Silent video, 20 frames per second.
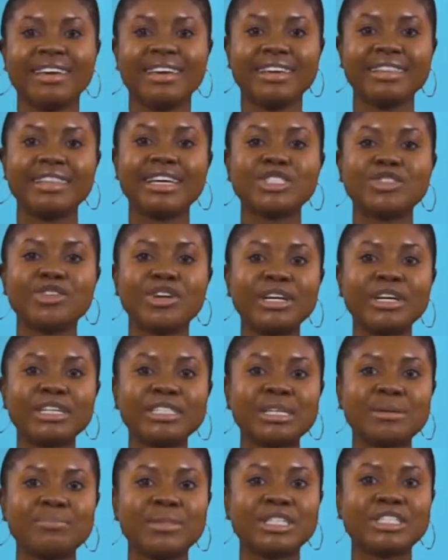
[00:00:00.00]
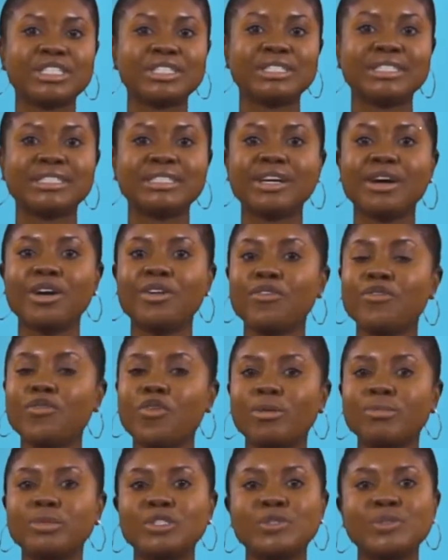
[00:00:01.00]
Electronic submissions of
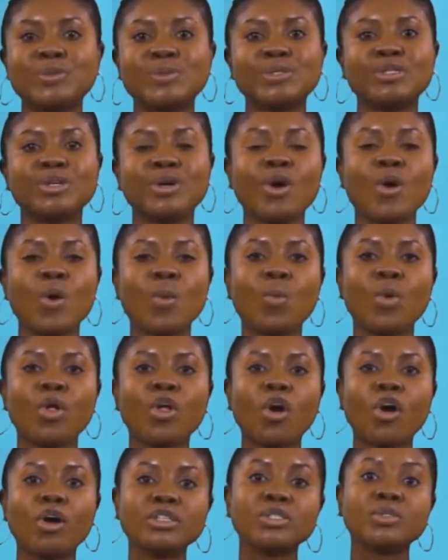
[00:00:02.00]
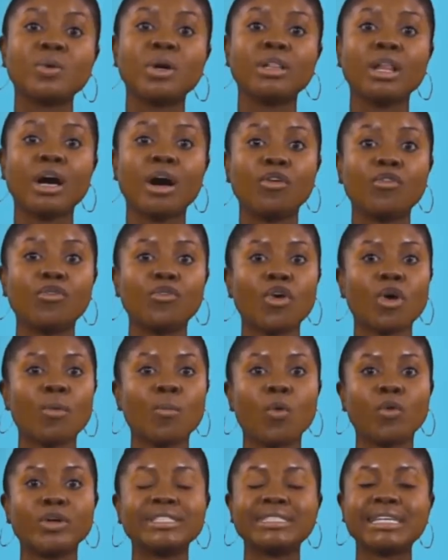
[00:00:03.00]
Form 2s will also allow for a
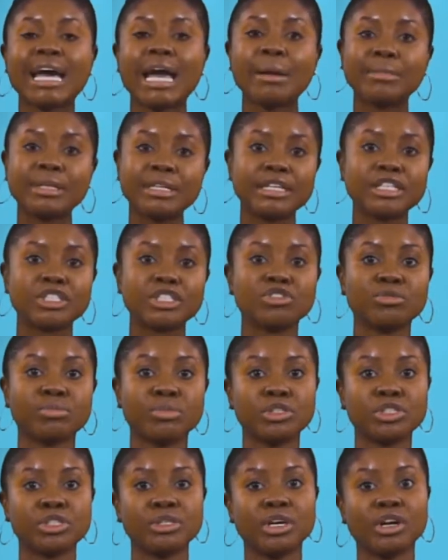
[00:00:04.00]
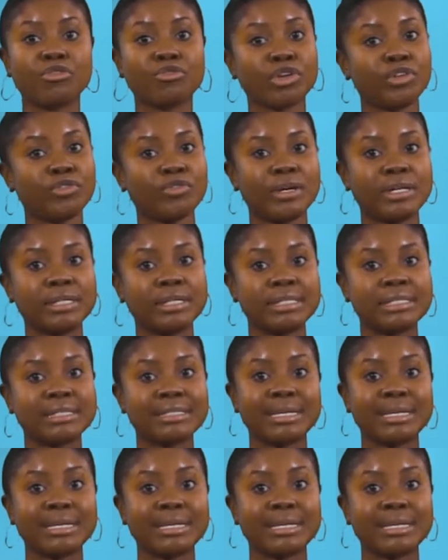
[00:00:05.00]
more timely distribution of refunds to